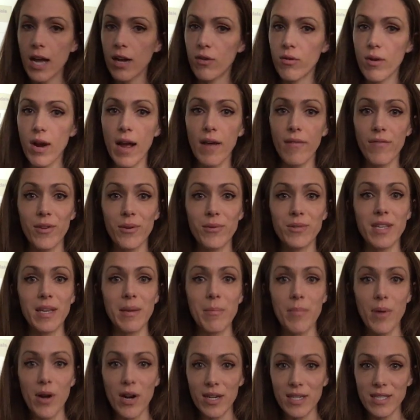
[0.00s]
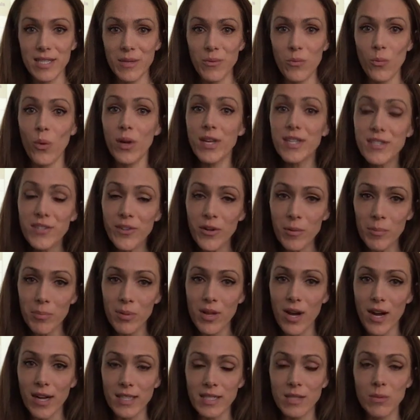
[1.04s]
graph using box and whisker
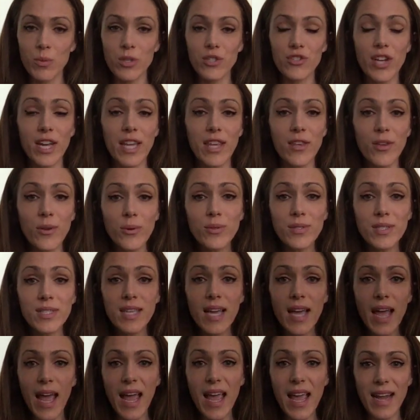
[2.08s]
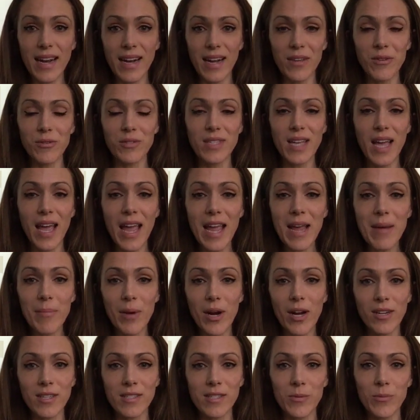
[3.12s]
plots, which I used to hate. I used to hate
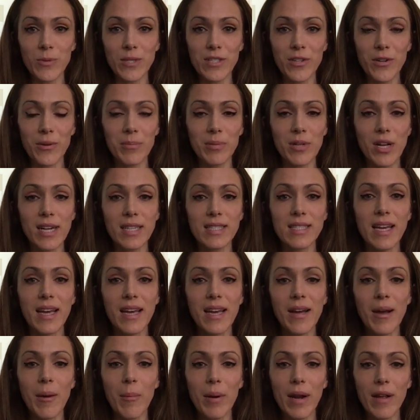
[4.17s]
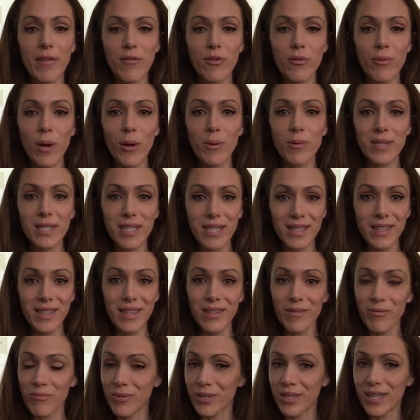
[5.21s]
box and whisker plots, but I've grown
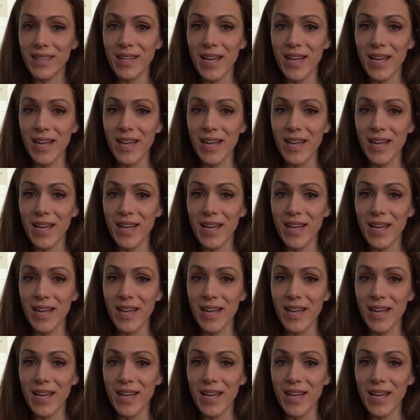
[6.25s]
to really